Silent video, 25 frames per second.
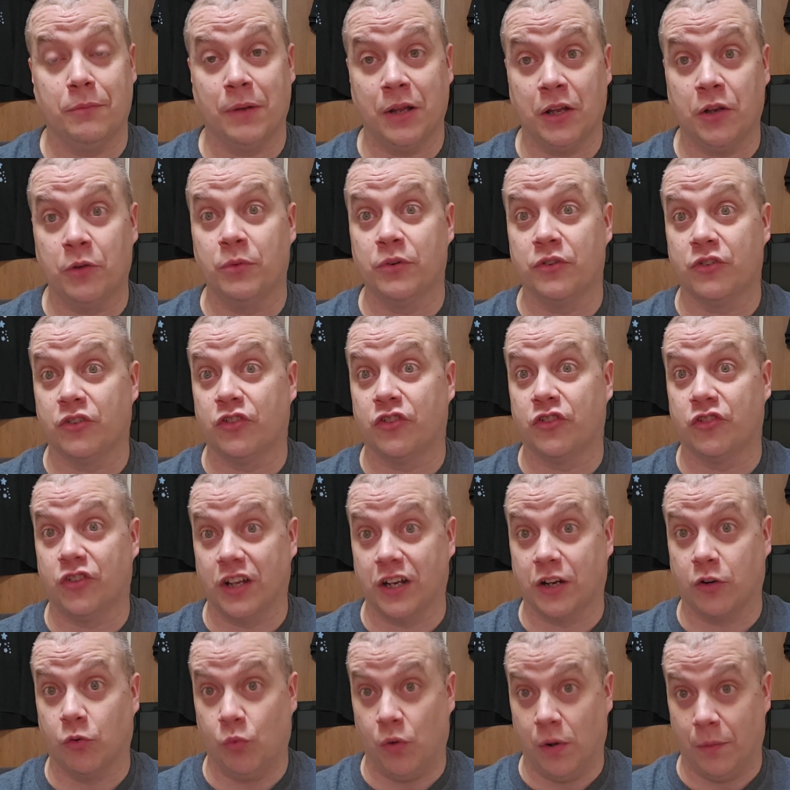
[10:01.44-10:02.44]
mother was a
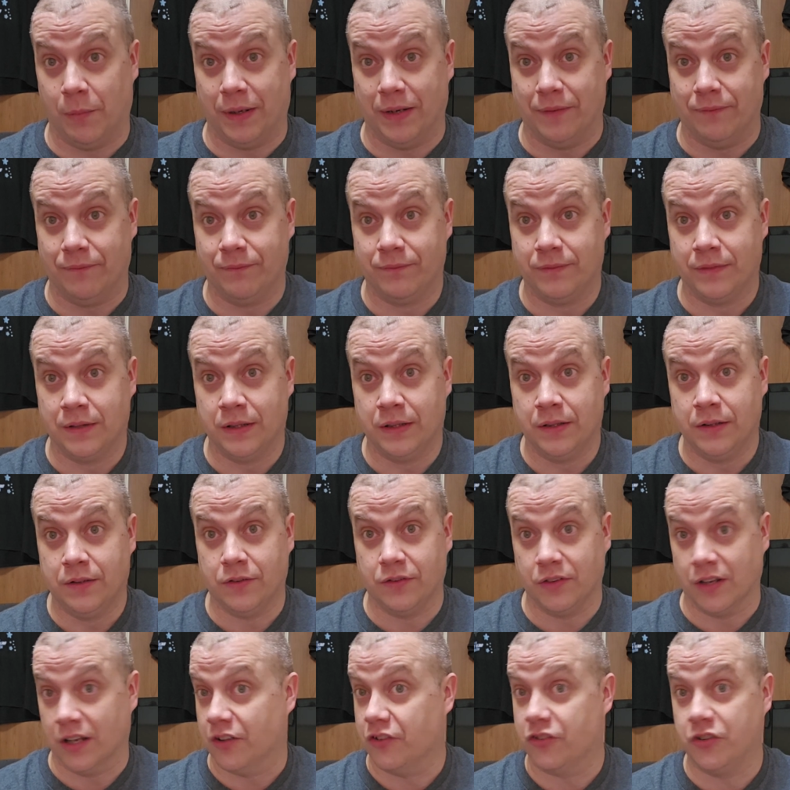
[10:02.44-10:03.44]
sick woman.
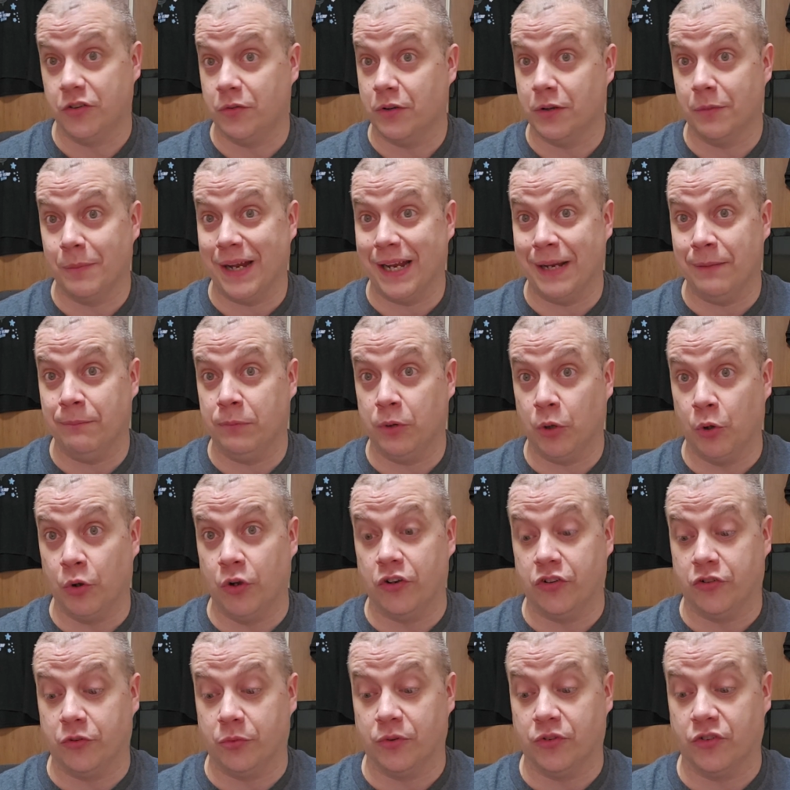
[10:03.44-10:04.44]
It's not that she was a bad employee.
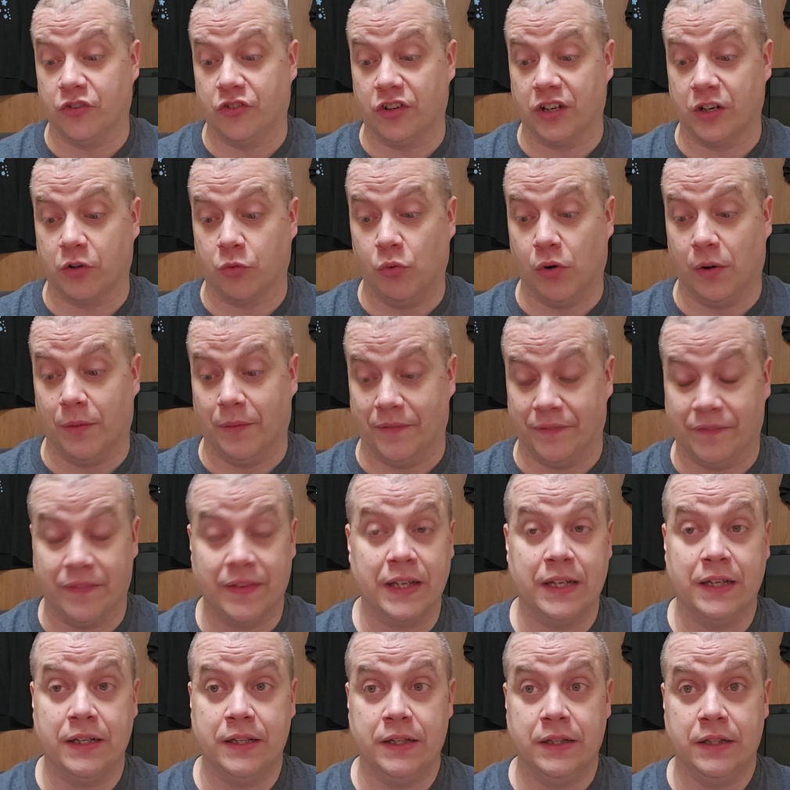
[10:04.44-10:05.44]
She was a sick woman.
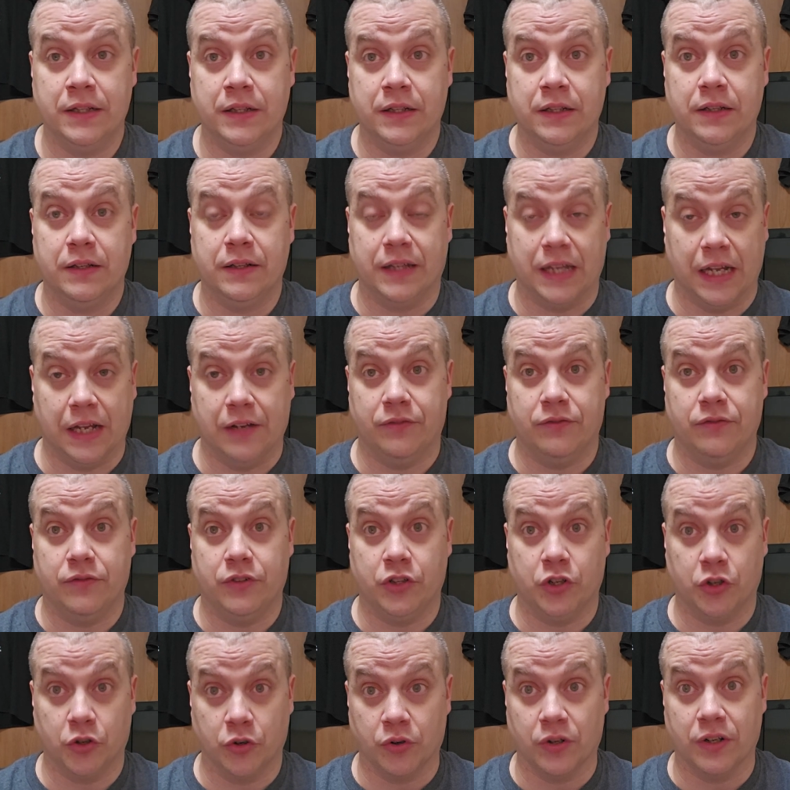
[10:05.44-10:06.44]
That
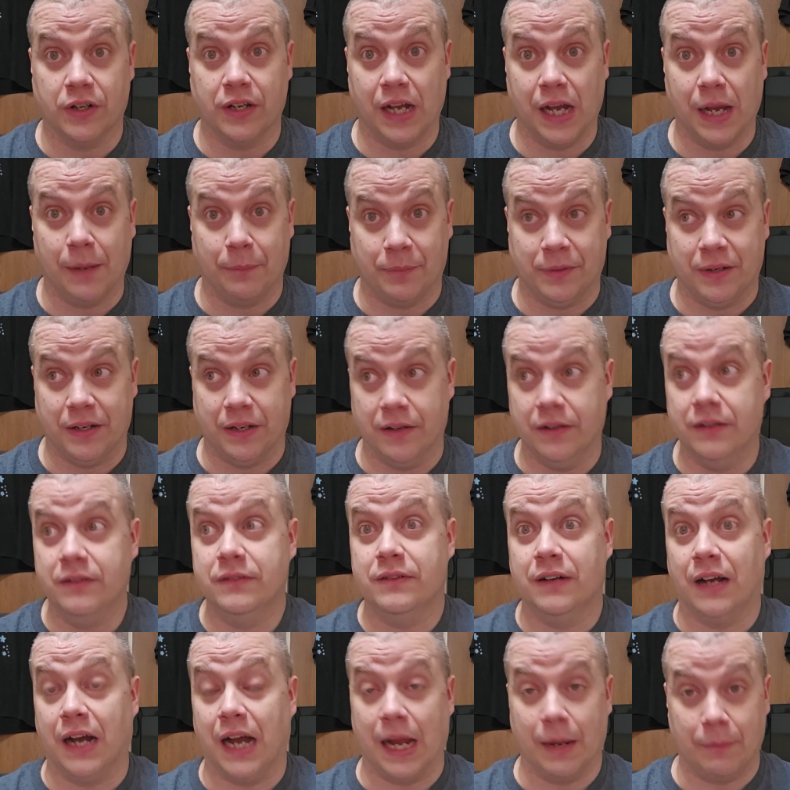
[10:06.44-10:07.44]
you're adopted.
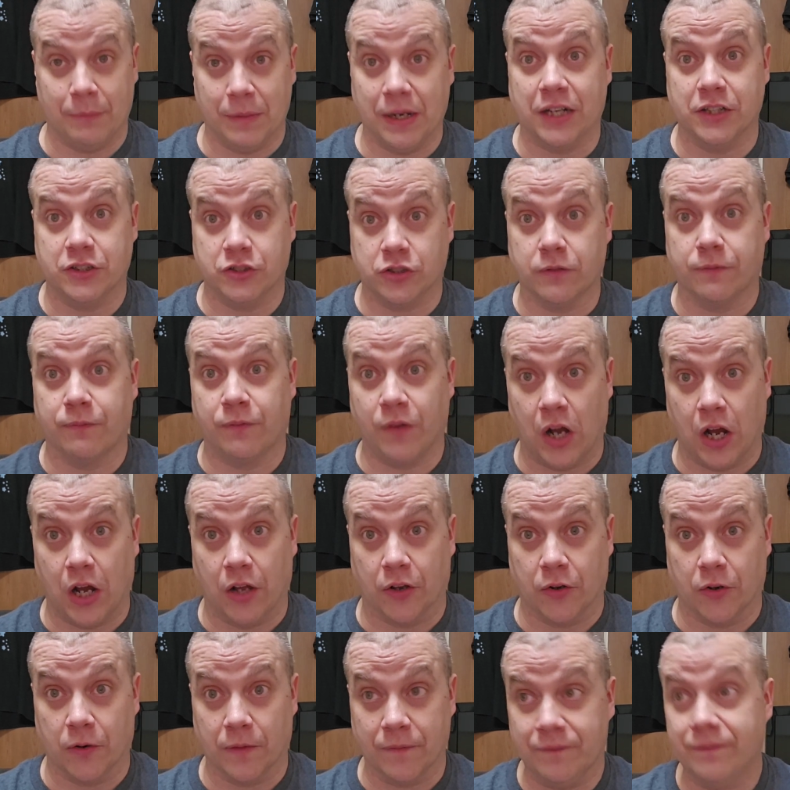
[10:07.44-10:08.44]
I'm not your
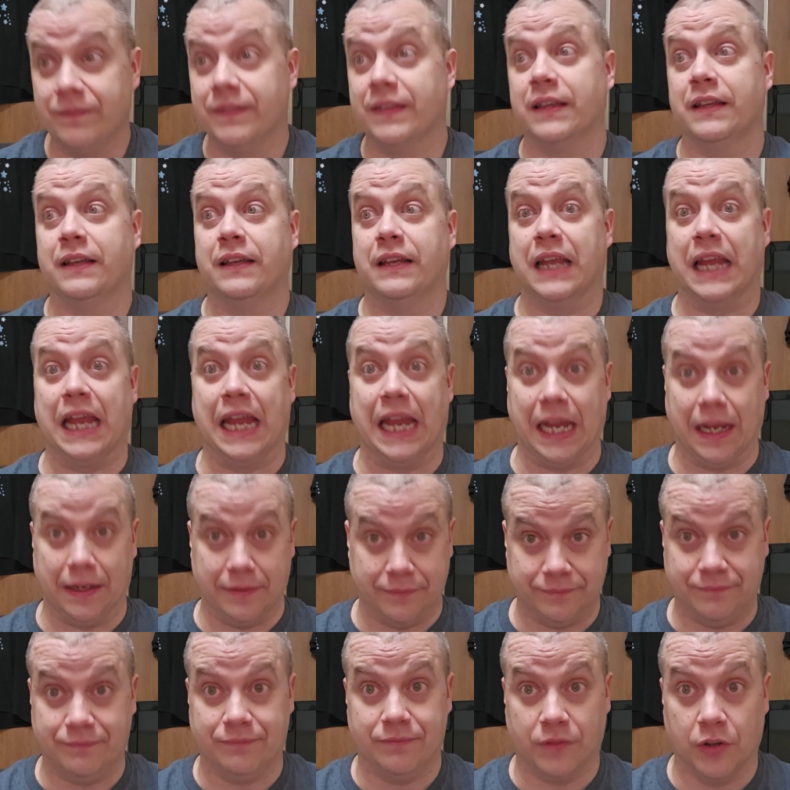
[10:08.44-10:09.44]
father.
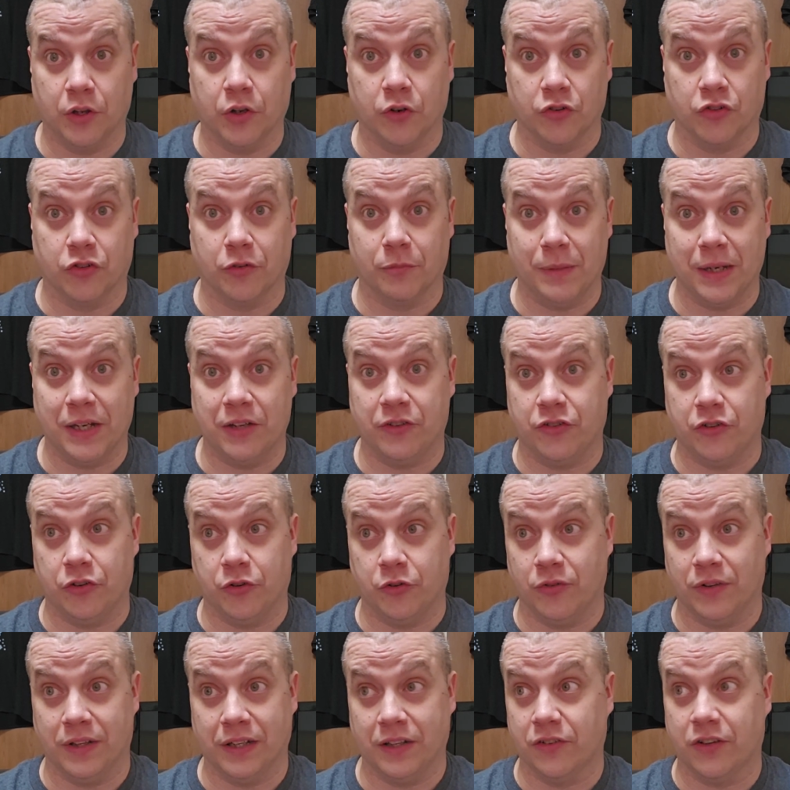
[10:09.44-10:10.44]
And there's some
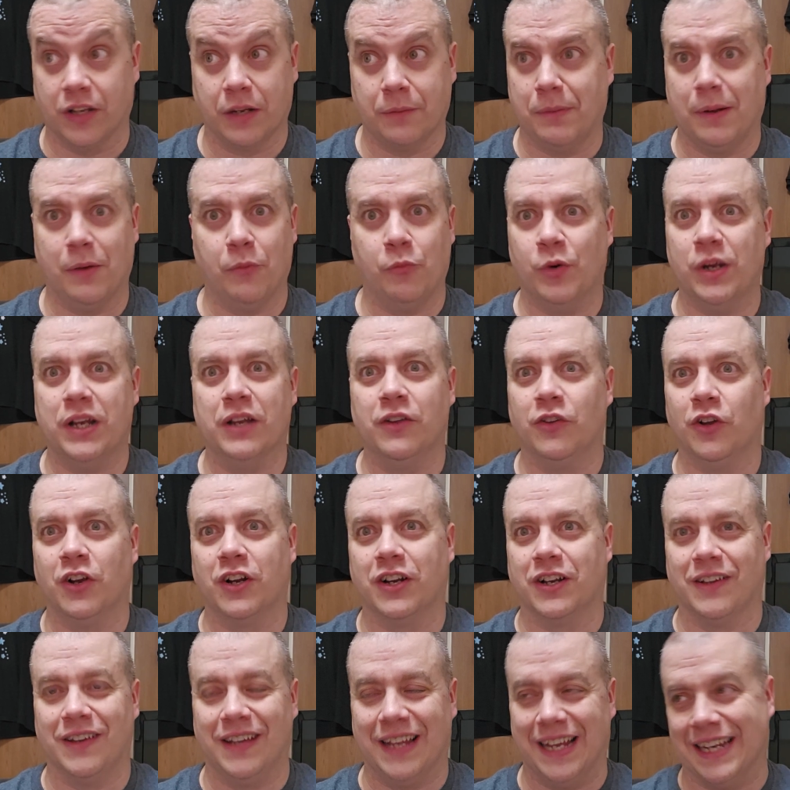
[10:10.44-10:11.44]
issues. And he's like, but we look
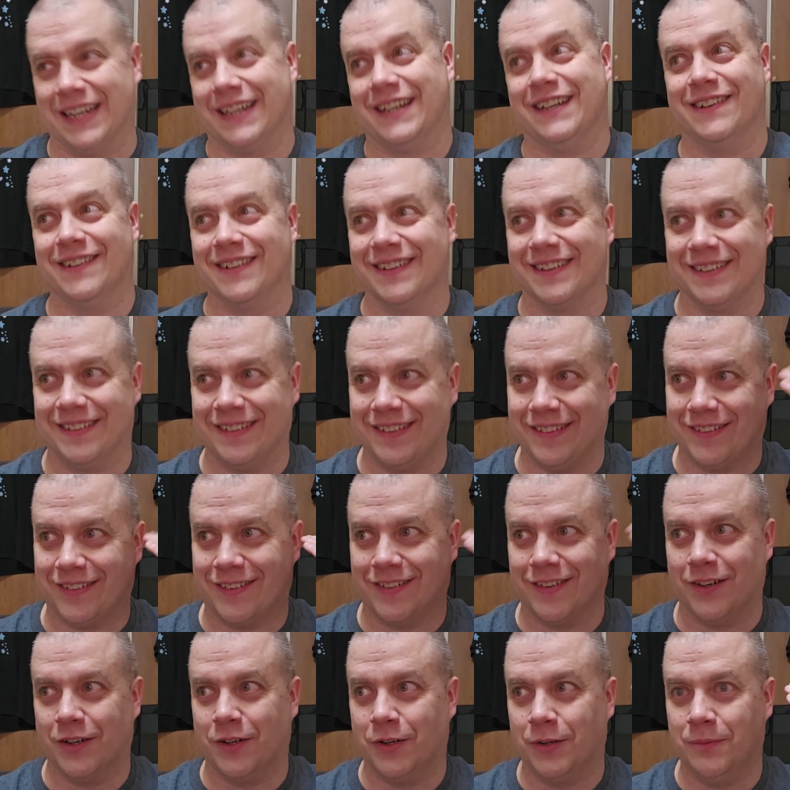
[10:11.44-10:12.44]
alike. You know, because he's
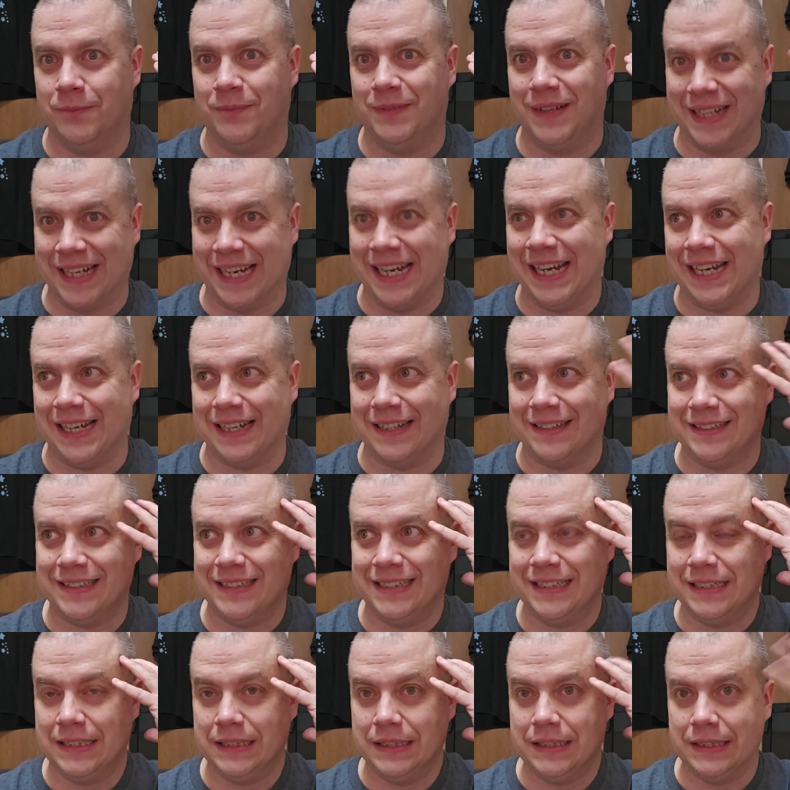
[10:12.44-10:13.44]
so, again,
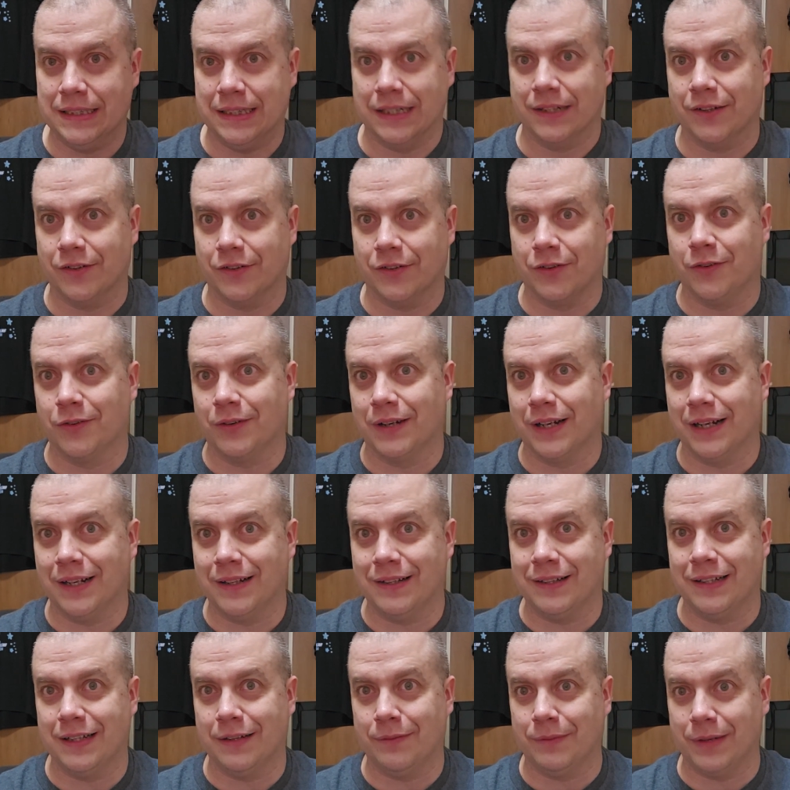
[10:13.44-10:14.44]
in his own
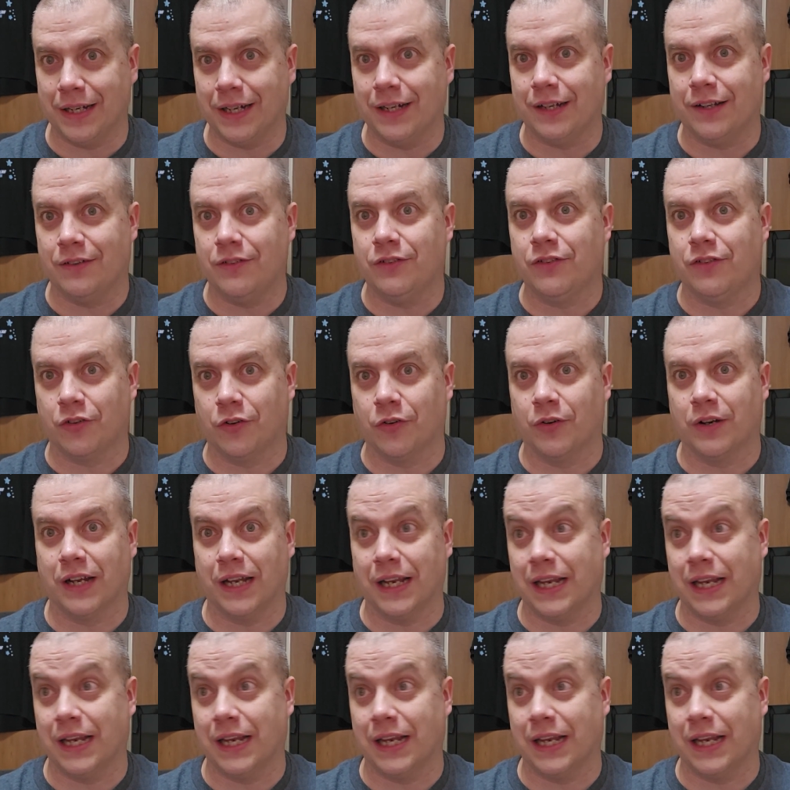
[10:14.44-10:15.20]
goddamn head. And so